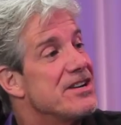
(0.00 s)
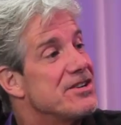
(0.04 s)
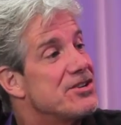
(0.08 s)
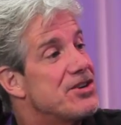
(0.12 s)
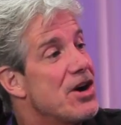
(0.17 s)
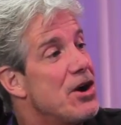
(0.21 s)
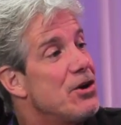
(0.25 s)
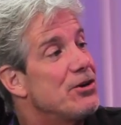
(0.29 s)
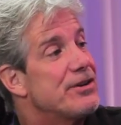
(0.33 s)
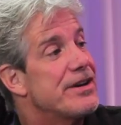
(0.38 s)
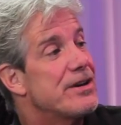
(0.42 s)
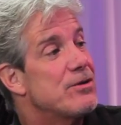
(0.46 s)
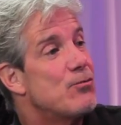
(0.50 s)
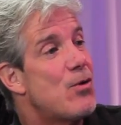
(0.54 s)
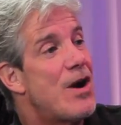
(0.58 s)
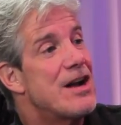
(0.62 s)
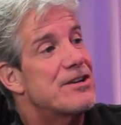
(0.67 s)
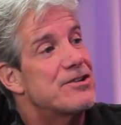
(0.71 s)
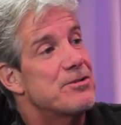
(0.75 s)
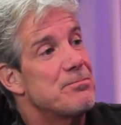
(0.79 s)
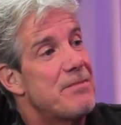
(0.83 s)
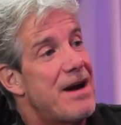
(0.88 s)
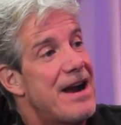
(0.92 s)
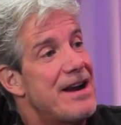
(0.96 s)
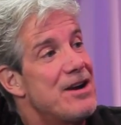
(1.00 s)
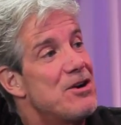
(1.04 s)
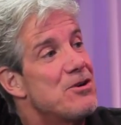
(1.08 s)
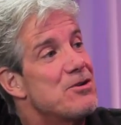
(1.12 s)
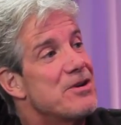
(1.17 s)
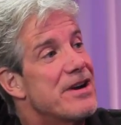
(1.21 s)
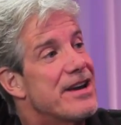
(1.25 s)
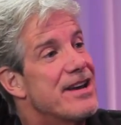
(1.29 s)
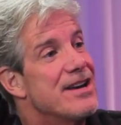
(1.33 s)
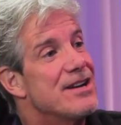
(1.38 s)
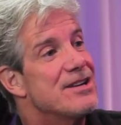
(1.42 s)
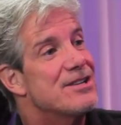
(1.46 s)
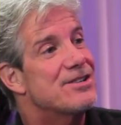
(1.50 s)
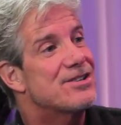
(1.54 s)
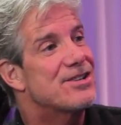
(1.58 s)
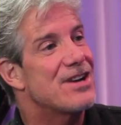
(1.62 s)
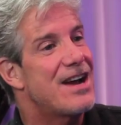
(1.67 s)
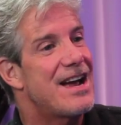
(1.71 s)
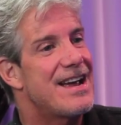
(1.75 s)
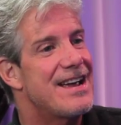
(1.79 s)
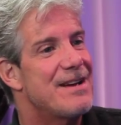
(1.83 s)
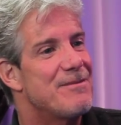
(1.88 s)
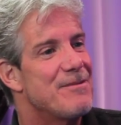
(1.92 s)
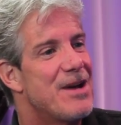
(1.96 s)
adult and watching my own kids,
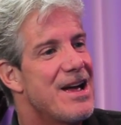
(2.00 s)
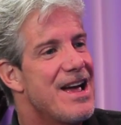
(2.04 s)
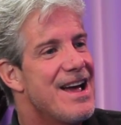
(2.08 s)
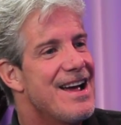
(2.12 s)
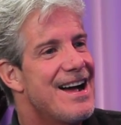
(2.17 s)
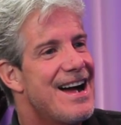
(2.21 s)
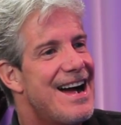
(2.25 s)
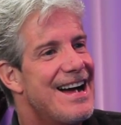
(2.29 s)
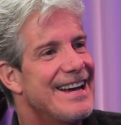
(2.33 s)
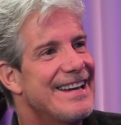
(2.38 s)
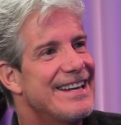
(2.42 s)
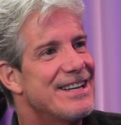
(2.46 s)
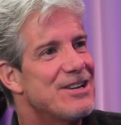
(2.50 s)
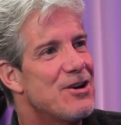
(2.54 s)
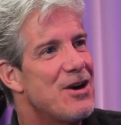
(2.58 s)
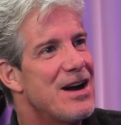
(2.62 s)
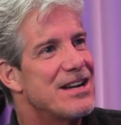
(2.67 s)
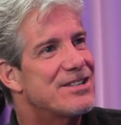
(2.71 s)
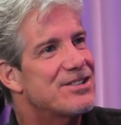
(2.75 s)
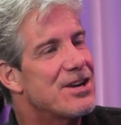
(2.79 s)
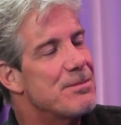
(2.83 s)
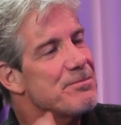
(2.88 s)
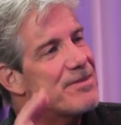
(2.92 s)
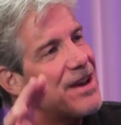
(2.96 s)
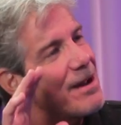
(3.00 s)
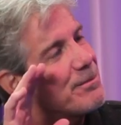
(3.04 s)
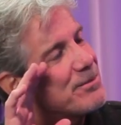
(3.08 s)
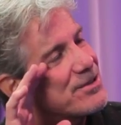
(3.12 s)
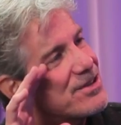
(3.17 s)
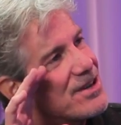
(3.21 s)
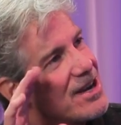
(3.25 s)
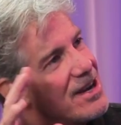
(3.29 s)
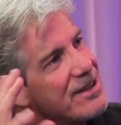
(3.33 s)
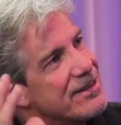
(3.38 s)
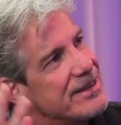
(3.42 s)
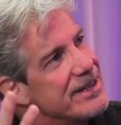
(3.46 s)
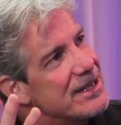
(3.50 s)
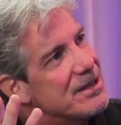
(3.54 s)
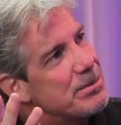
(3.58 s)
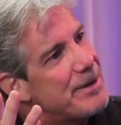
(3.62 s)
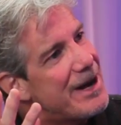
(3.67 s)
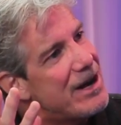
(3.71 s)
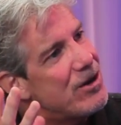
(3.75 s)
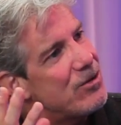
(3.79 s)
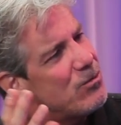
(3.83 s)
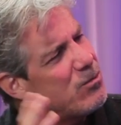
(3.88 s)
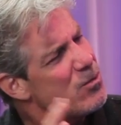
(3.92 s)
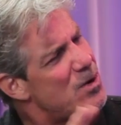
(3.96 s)
I, you know, I sometimes think
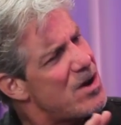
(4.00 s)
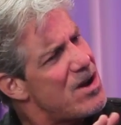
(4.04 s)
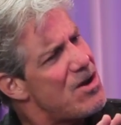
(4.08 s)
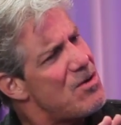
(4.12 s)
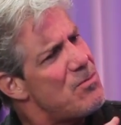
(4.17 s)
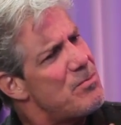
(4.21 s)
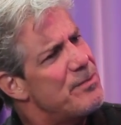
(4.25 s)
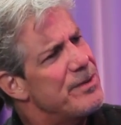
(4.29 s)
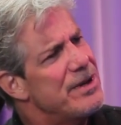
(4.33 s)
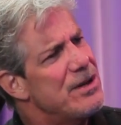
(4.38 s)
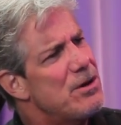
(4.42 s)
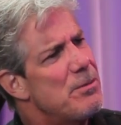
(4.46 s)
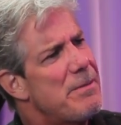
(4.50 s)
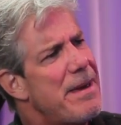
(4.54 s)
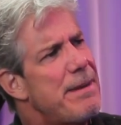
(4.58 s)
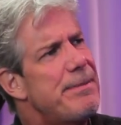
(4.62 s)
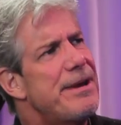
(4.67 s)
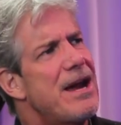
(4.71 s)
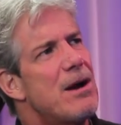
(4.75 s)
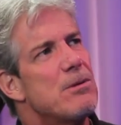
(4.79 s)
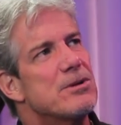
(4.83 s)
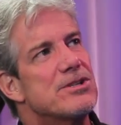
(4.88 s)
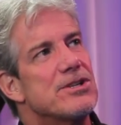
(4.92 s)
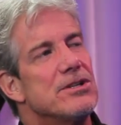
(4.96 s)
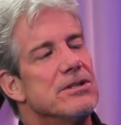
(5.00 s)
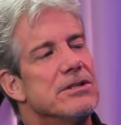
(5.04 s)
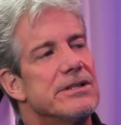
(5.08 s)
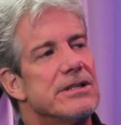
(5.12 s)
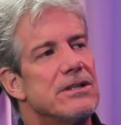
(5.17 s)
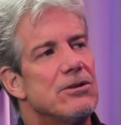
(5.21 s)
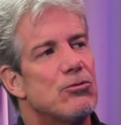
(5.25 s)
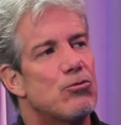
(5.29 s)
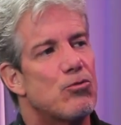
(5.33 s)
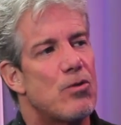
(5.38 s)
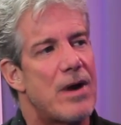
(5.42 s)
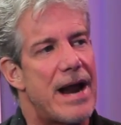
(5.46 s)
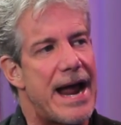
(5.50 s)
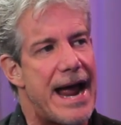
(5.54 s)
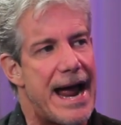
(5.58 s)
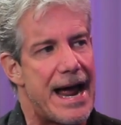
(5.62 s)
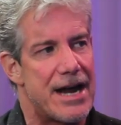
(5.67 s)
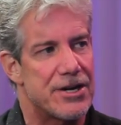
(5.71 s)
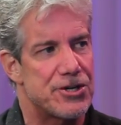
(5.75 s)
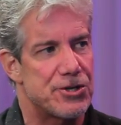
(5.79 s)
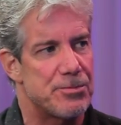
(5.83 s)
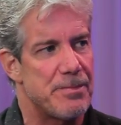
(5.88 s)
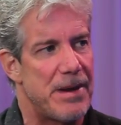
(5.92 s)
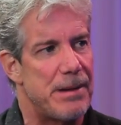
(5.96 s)
about, well, you know, maybe I was a little
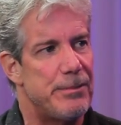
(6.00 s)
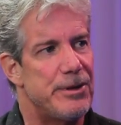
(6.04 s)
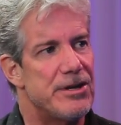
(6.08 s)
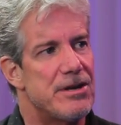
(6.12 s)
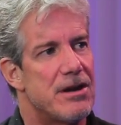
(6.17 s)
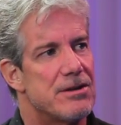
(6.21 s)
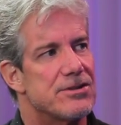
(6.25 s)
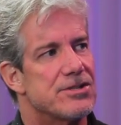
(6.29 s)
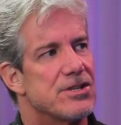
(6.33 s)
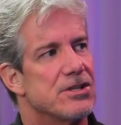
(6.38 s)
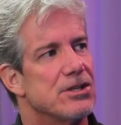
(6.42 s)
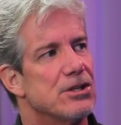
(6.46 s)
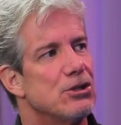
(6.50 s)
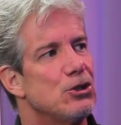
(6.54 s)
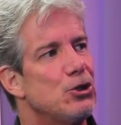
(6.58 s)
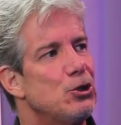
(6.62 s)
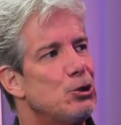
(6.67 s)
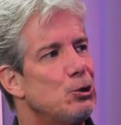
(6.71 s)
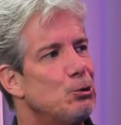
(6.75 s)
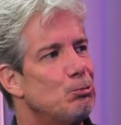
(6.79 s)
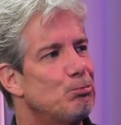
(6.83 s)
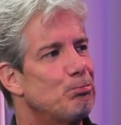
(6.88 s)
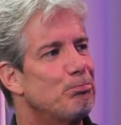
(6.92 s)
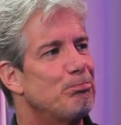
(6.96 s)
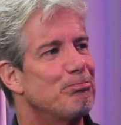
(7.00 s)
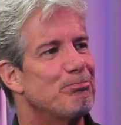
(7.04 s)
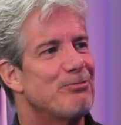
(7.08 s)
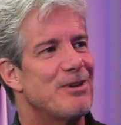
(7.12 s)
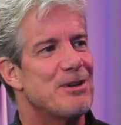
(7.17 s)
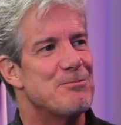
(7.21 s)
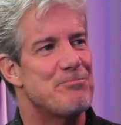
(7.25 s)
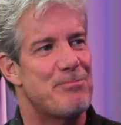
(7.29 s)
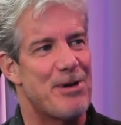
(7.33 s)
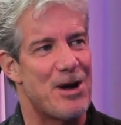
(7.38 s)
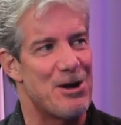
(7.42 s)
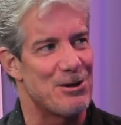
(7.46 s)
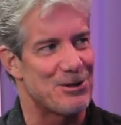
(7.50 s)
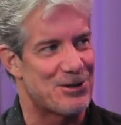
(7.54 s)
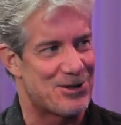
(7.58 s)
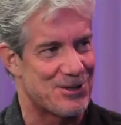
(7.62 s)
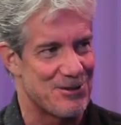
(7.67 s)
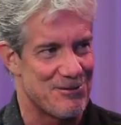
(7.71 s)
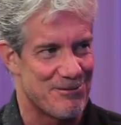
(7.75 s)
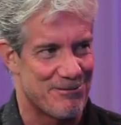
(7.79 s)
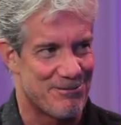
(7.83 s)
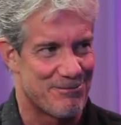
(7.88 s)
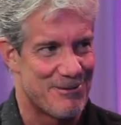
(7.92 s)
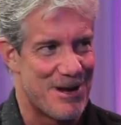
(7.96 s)
rash, maybe I was a little
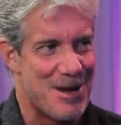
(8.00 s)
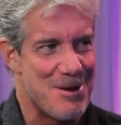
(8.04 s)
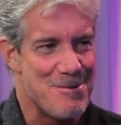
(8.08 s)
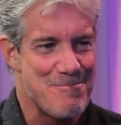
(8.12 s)
impulsive